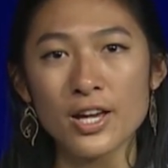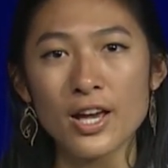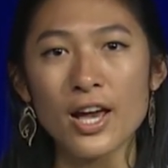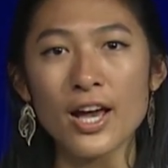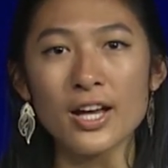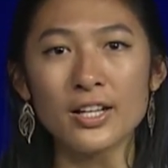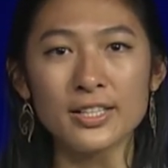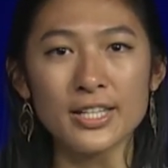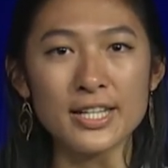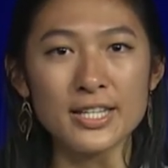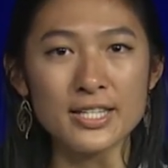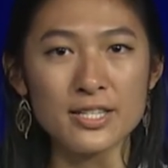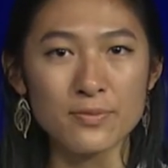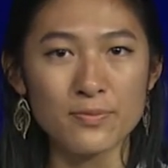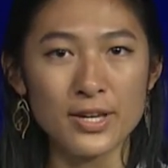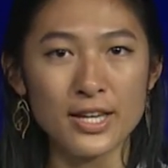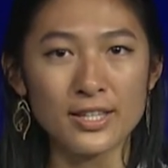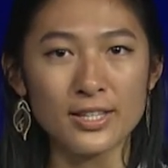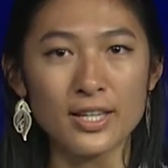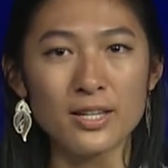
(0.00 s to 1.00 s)
Elliott
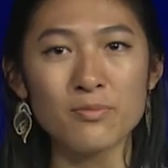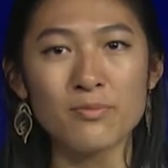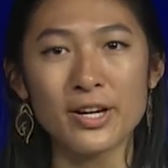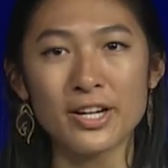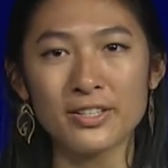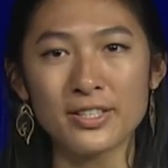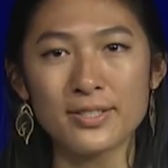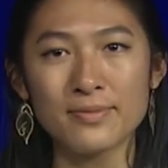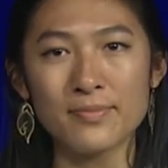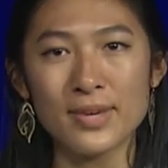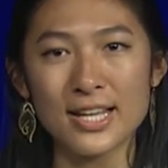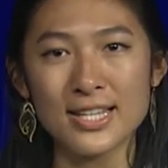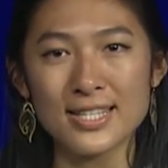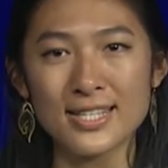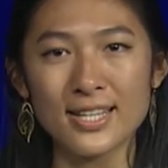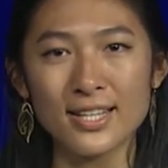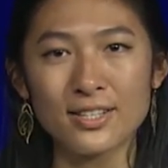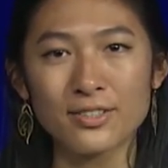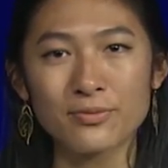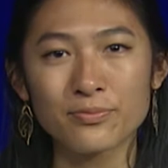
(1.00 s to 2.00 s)
Smith, and Marilyn
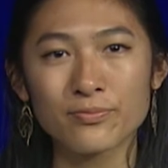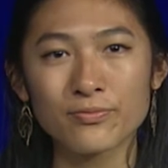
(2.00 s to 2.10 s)
Manson.